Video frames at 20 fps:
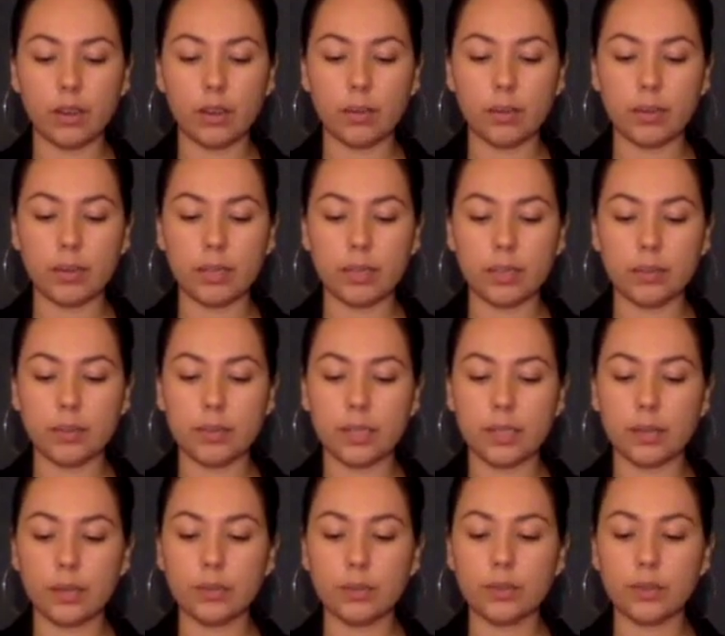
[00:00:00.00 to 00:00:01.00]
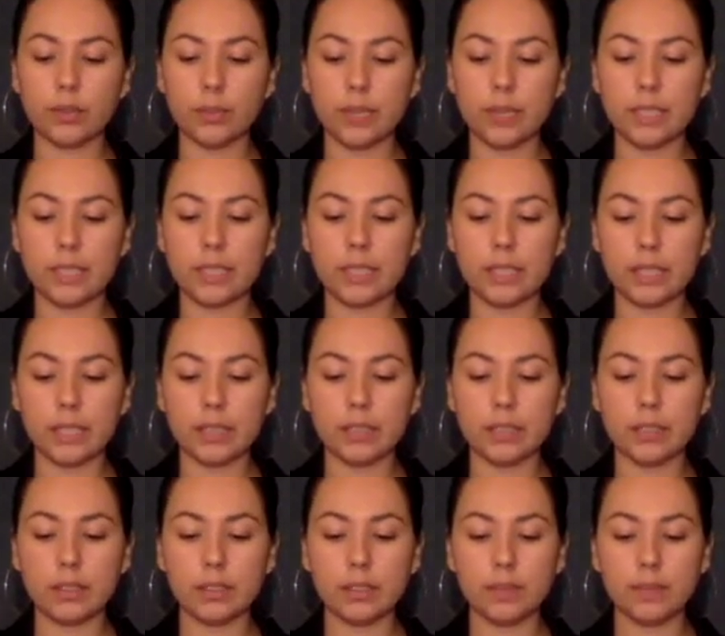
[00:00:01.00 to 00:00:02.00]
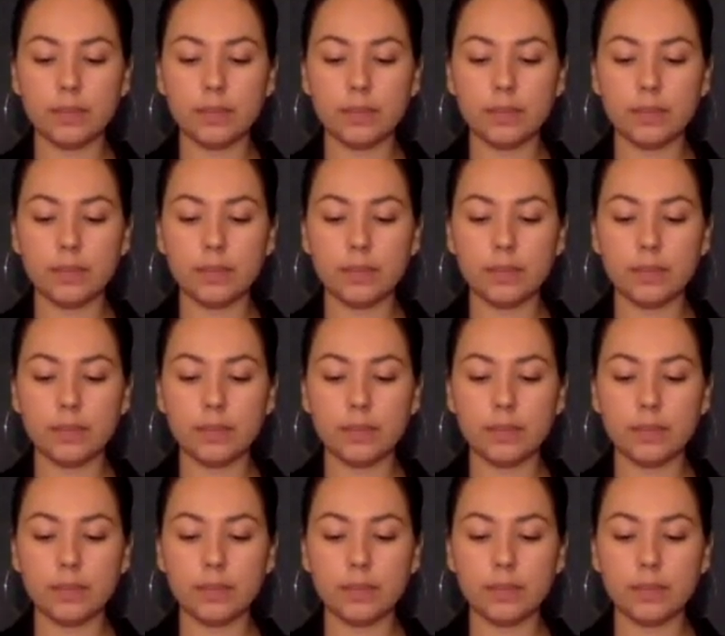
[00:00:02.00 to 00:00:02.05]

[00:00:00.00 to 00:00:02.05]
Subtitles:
all by themselves for many days.